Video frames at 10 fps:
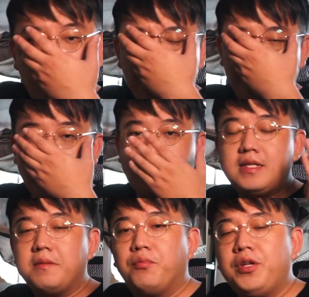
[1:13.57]
With that
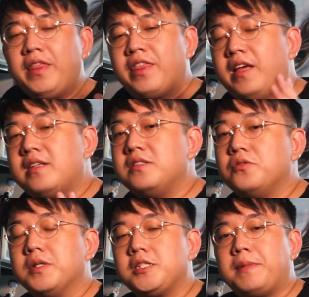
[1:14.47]
said, putting things into
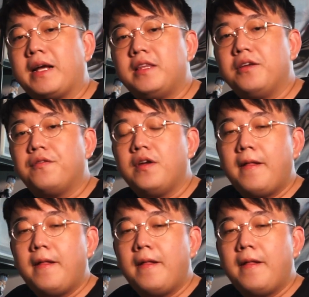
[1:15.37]
perspective,